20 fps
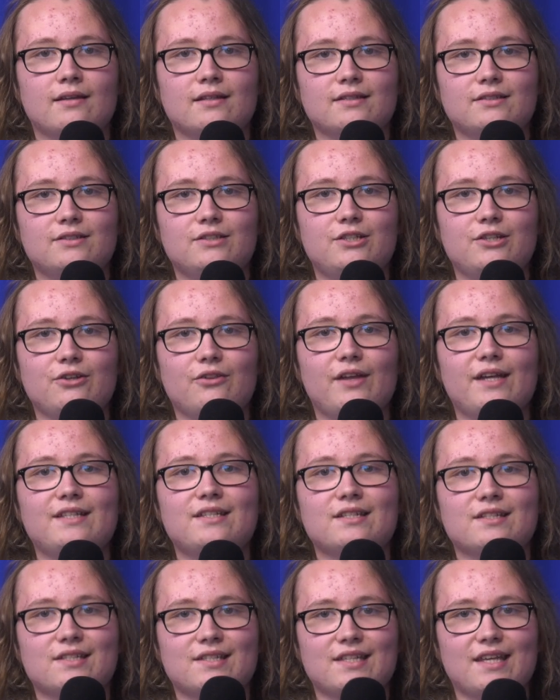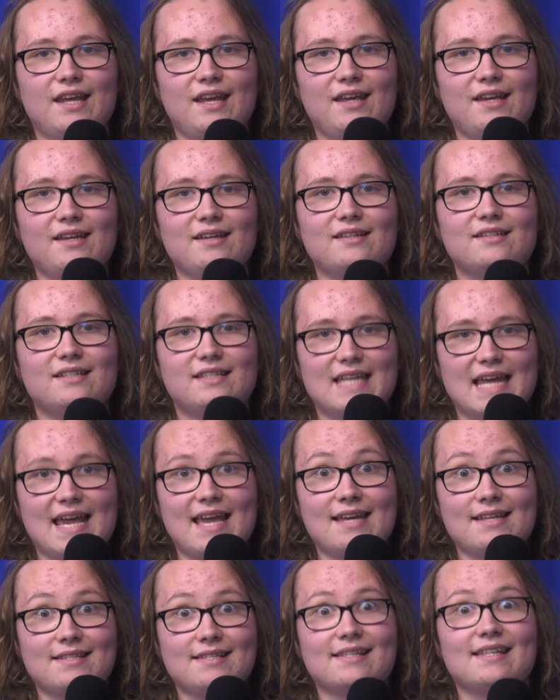Do you like to sing,
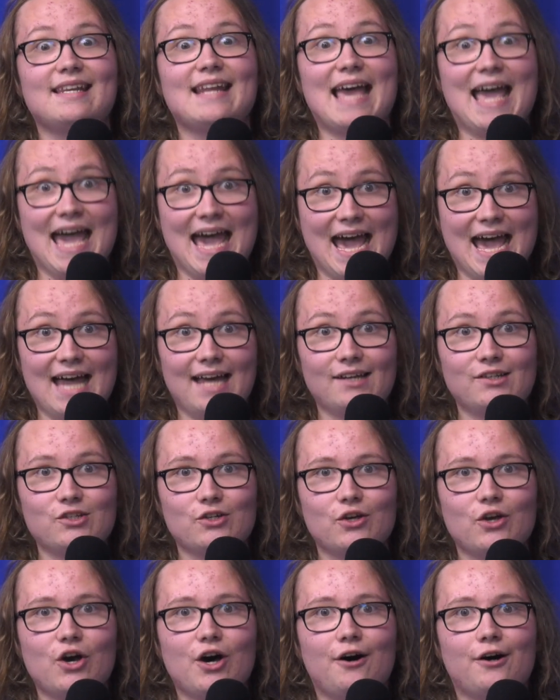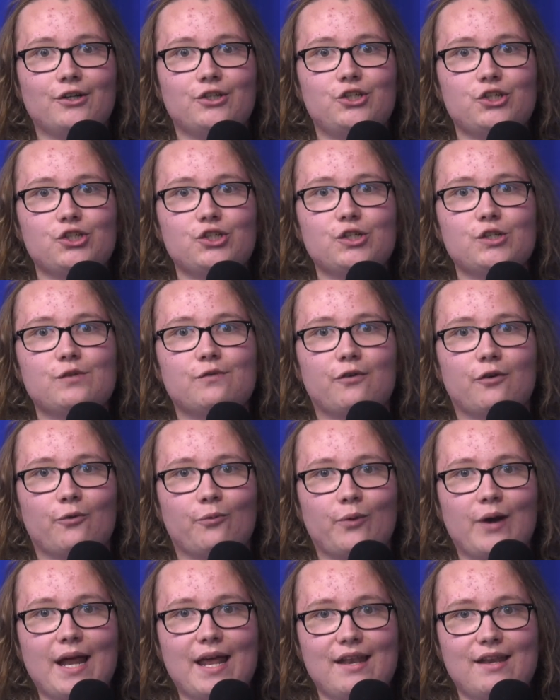dance, and act? Auditions for
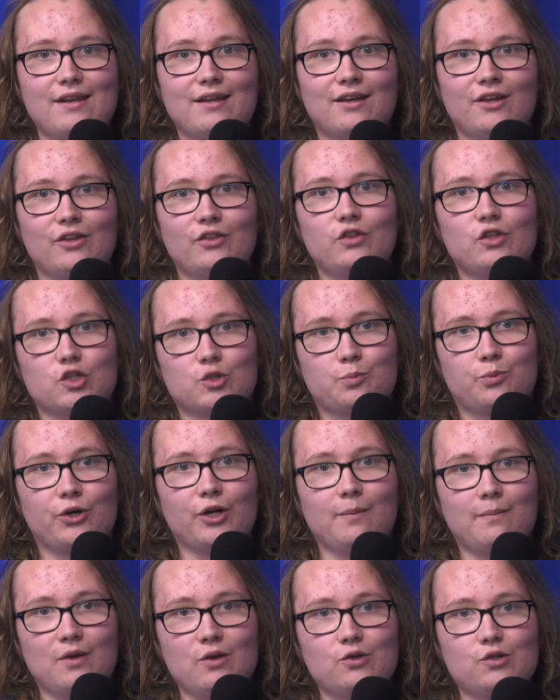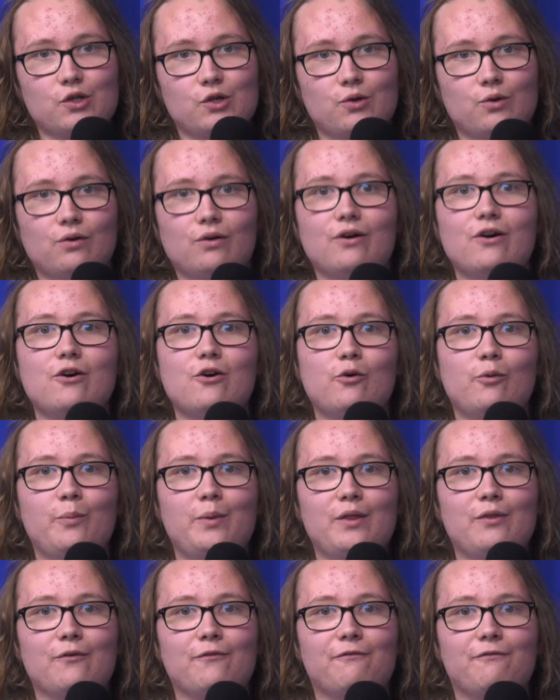Rent, the spring musical, will
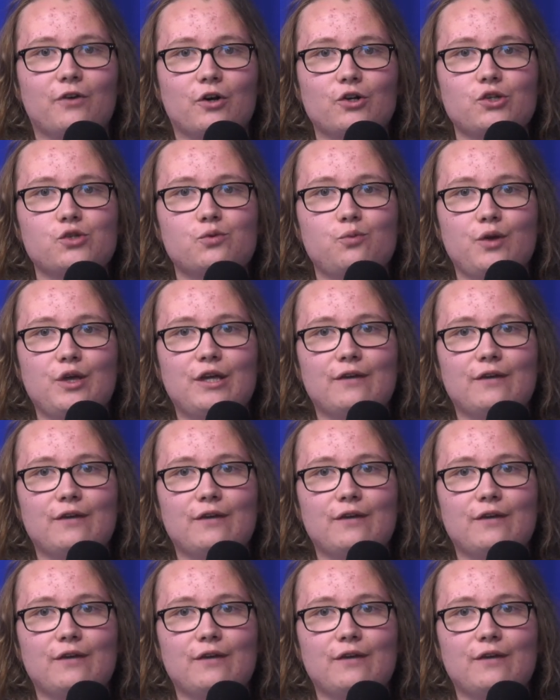be the first week of